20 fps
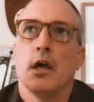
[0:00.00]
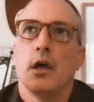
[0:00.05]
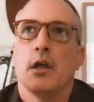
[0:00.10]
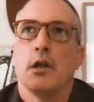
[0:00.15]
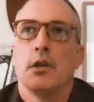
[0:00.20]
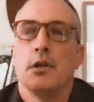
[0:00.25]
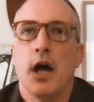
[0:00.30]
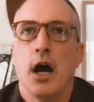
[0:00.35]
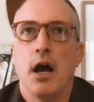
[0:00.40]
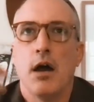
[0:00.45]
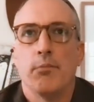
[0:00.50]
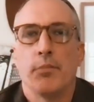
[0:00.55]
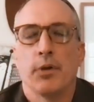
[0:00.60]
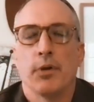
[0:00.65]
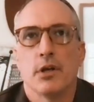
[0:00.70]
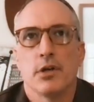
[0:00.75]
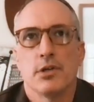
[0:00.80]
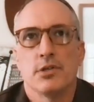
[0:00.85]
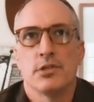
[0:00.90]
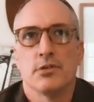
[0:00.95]
not
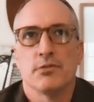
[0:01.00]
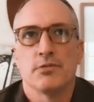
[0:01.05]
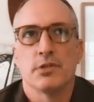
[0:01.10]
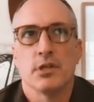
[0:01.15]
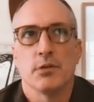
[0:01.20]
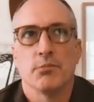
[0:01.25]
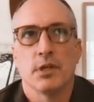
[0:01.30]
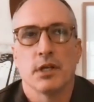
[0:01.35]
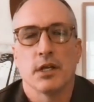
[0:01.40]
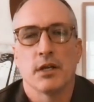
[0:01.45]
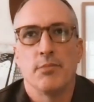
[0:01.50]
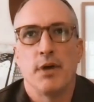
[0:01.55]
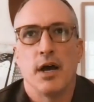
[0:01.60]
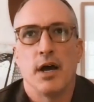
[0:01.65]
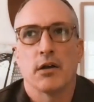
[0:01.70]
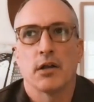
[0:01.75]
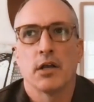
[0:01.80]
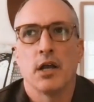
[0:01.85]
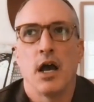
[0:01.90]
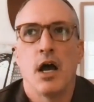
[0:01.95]
because of something
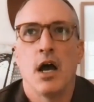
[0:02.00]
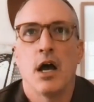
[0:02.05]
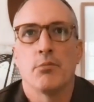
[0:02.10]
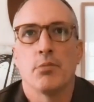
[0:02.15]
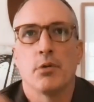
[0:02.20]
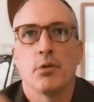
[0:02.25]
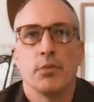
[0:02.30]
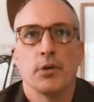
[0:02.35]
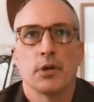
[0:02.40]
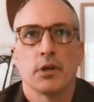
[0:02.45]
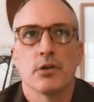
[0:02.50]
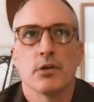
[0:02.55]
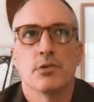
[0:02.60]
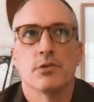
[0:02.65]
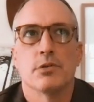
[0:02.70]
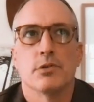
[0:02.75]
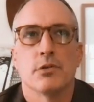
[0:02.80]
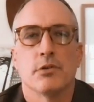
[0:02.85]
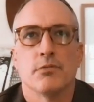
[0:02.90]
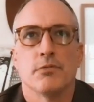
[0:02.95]
about God, but
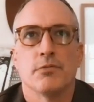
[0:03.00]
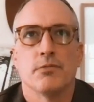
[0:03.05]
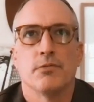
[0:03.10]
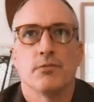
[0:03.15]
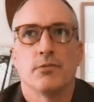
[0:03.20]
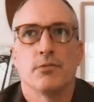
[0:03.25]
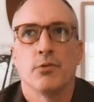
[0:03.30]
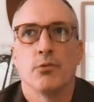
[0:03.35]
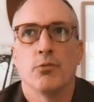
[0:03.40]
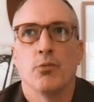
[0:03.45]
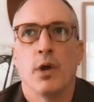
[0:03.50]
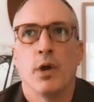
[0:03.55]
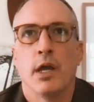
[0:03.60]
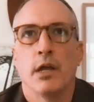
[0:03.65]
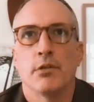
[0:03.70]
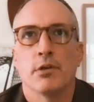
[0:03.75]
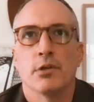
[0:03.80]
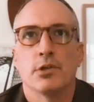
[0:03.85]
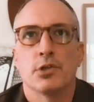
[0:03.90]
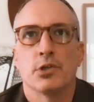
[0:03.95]
because of the way
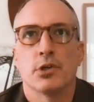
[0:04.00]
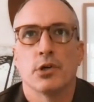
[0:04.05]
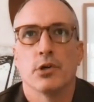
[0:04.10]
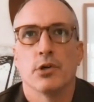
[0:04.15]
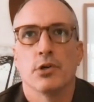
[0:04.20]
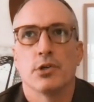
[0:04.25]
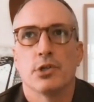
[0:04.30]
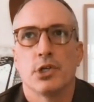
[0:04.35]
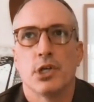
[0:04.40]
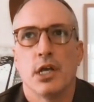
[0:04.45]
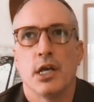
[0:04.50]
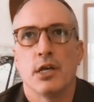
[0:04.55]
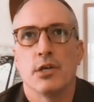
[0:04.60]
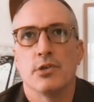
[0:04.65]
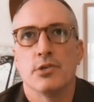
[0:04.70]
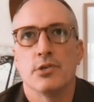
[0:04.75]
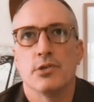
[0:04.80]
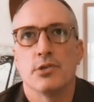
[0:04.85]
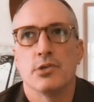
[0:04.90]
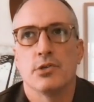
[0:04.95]
the church
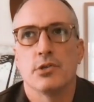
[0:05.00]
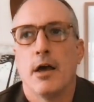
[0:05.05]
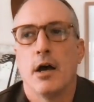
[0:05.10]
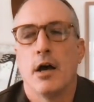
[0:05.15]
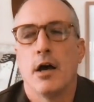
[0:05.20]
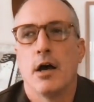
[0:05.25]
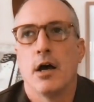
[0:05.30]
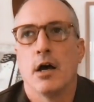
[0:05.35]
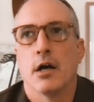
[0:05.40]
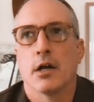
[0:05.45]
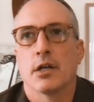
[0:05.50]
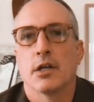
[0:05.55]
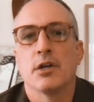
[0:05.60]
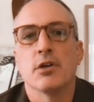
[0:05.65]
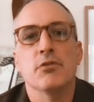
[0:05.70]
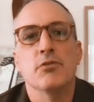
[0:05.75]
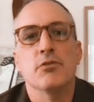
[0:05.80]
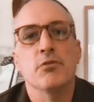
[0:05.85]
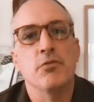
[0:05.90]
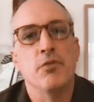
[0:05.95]
has
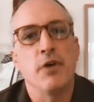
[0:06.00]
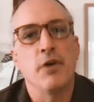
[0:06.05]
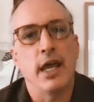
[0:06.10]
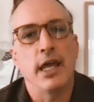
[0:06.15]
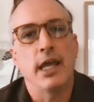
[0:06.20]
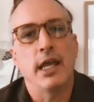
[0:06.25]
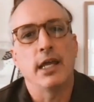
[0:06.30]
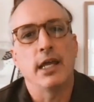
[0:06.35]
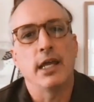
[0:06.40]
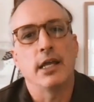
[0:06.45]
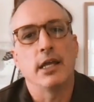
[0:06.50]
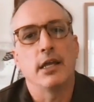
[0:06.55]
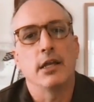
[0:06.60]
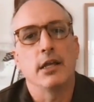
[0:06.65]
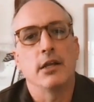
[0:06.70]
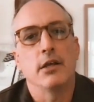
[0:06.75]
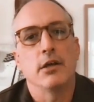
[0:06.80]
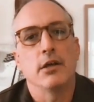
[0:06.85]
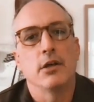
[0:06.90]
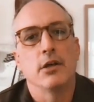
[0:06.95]
conveyed
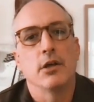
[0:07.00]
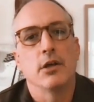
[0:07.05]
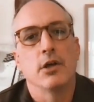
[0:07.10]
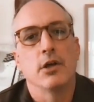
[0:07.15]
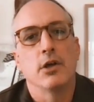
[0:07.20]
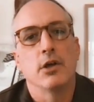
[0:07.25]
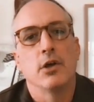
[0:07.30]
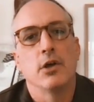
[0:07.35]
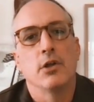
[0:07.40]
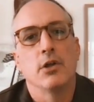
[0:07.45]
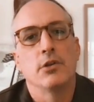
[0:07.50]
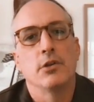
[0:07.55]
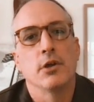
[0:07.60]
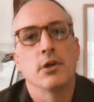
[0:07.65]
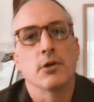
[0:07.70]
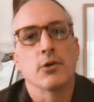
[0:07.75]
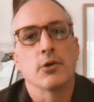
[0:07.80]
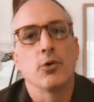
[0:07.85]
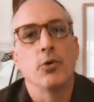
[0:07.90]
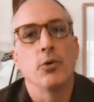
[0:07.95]
the
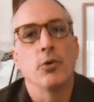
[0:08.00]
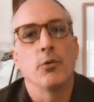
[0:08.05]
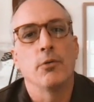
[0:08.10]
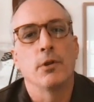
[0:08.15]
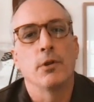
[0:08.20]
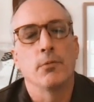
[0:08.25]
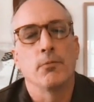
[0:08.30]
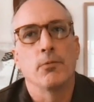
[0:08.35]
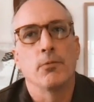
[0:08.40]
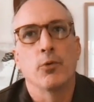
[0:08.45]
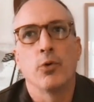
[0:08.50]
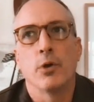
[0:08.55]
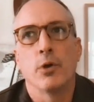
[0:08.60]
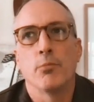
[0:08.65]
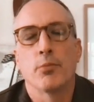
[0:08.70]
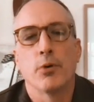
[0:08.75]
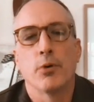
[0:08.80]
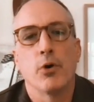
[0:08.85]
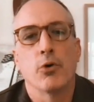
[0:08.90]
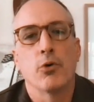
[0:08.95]
quid
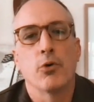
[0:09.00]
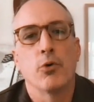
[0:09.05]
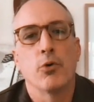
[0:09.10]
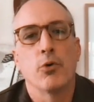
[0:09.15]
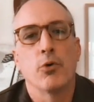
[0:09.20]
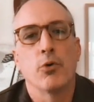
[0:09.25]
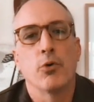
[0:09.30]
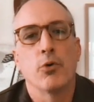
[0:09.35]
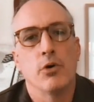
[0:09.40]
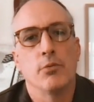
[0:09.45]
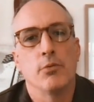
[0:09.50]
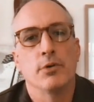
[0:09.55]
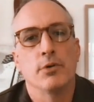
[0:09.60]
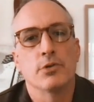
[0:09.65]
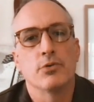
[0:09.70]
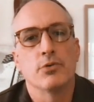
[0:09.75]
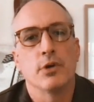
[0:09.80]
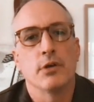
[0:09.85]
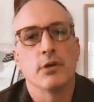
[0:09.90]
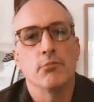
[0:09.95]
pro quo
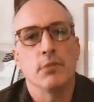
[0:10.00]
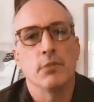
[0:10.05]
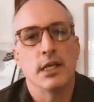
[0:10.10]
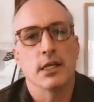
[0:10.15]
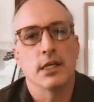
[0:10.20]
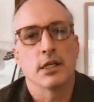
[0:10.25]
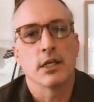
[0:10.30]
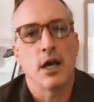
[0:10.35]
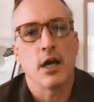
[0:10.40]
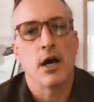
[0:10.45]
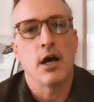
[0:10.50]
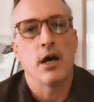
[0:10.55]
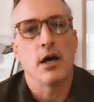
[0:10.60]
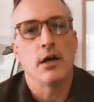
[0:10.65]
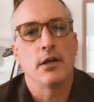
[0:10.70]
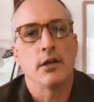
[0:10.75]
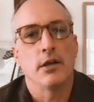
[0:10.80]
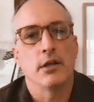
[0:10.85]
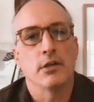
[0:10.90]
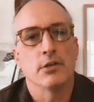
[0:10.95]
between me and God
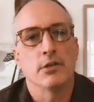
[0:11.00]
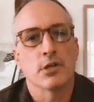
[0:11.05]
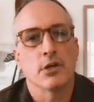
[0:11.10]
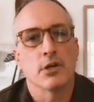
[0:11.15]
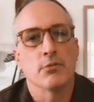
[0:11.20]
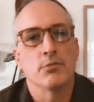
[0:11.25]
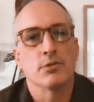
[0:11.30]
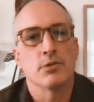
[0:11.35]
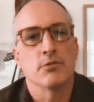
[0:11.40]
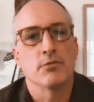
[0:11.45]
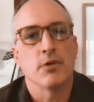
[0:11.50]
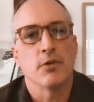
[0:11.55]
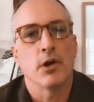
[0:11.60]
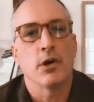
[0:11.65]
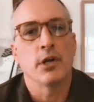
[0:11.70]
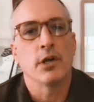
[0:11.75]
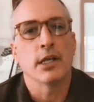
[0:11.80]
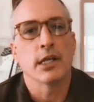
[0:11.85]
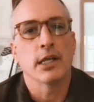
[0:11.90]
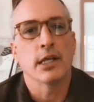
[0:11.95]
in terms of
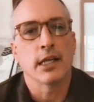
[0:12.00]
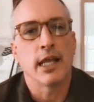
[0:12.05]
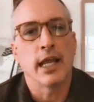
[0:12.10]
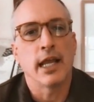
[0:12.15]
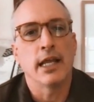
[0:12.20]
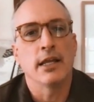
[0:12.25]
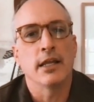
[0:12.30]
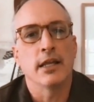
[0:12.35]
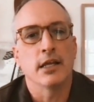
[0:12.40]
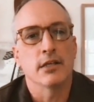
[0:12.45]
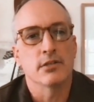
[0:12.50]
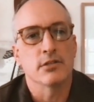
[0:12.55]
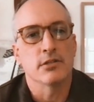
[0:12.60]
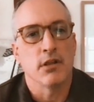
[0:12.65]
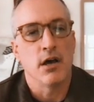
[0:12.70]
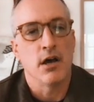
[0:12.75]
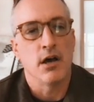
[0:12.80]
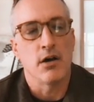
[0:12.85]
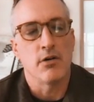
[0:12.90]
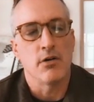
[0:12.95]
earning and gaining His
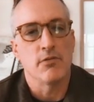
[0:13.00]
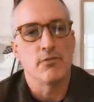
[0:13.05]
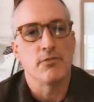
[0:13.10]
love.